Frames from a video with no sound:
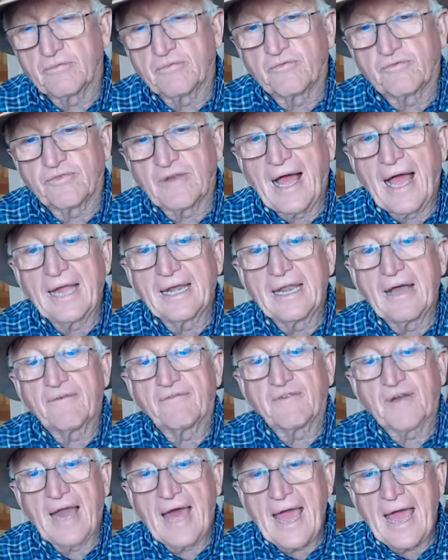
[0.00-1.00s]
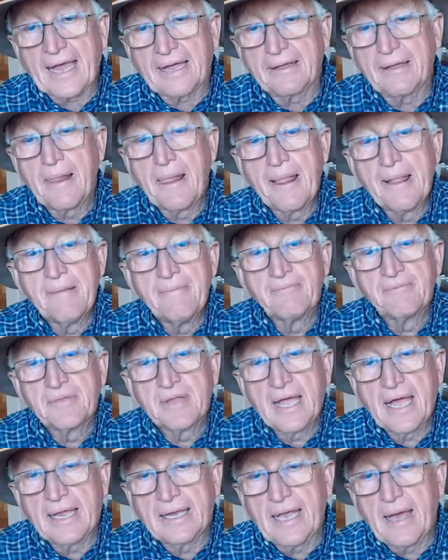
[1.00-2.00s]
flying that flag,
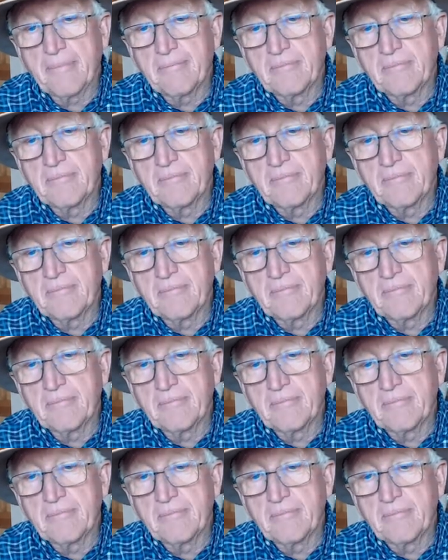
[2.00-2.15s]
and that